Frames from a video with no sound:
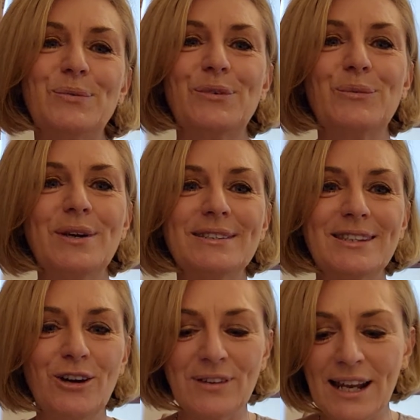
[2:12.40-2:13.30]
once the
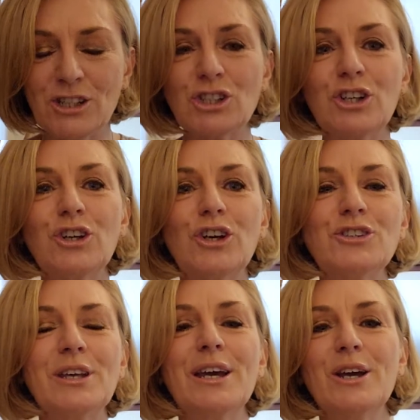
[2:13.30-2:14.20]
ovulation occurs,
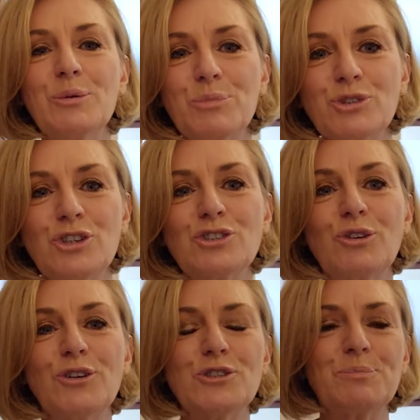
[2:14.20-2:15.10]

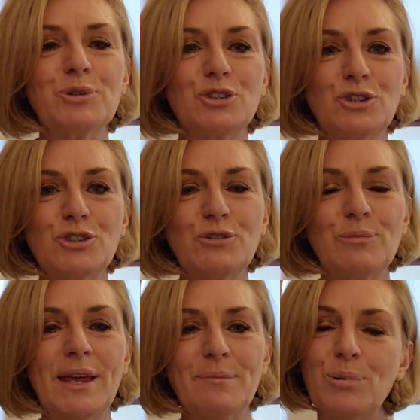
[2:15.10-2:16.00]
progesterone is produced from
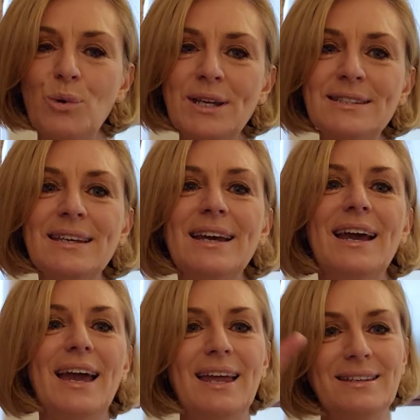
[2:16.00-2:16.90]
that point,
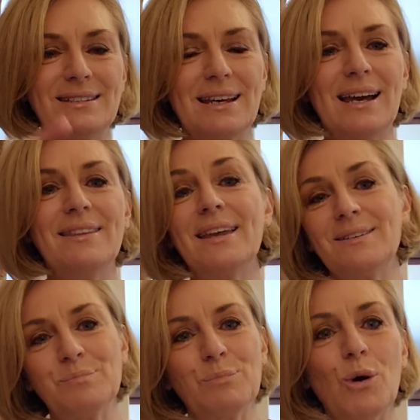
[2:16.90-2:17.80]
and that
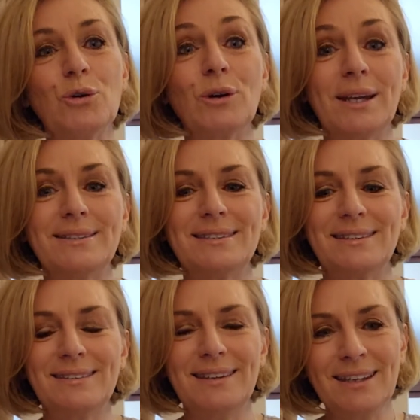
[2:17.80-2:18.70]
moderates
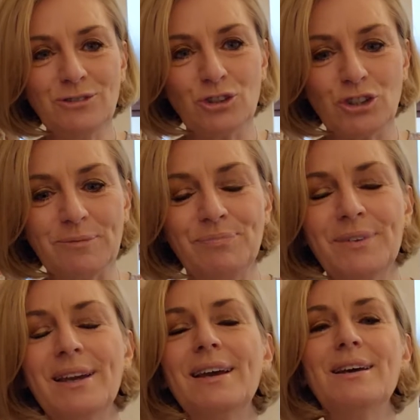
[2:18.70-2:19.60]
the estrogen.
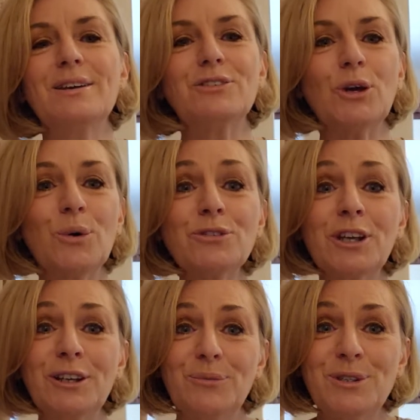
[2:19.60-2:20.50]
So
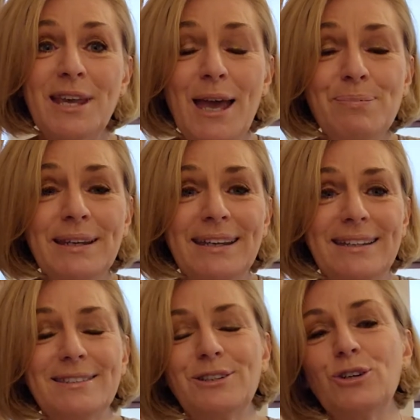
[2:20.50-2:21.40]
what's happening
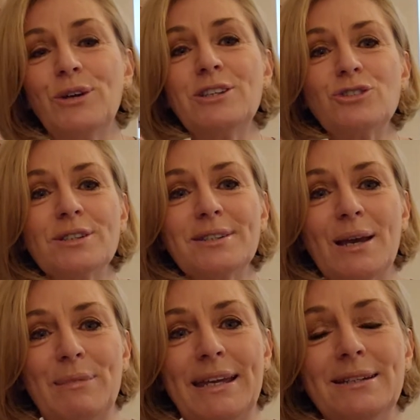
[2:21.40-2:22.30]
is your estrogen's
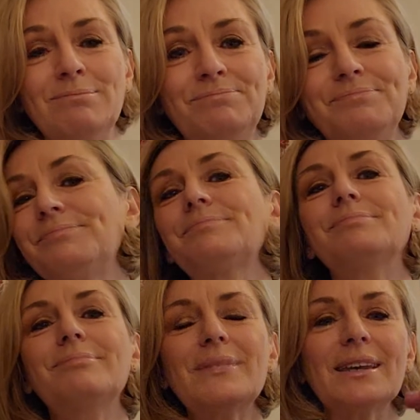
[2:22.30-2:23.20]
coming in,
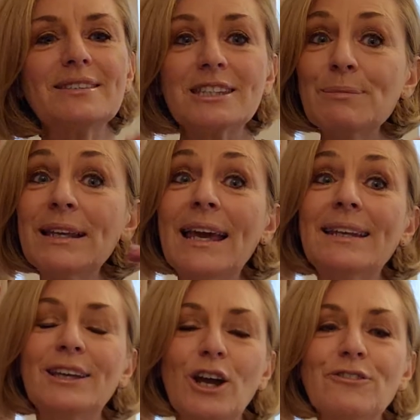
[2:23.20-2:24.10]
stimulating
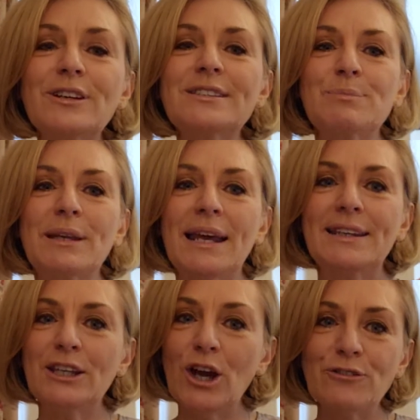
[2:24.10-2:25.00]
the
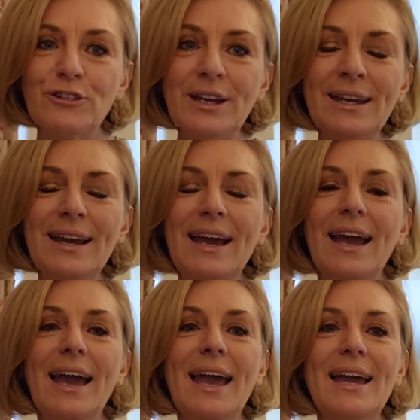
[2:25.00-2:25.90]
ovary,
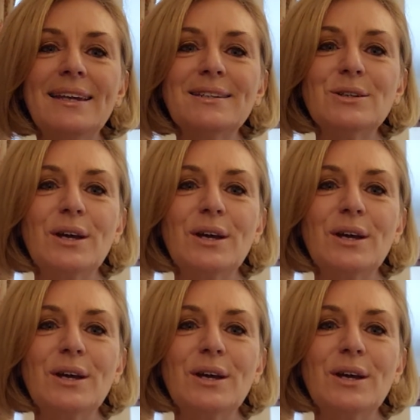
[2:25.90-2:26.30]
and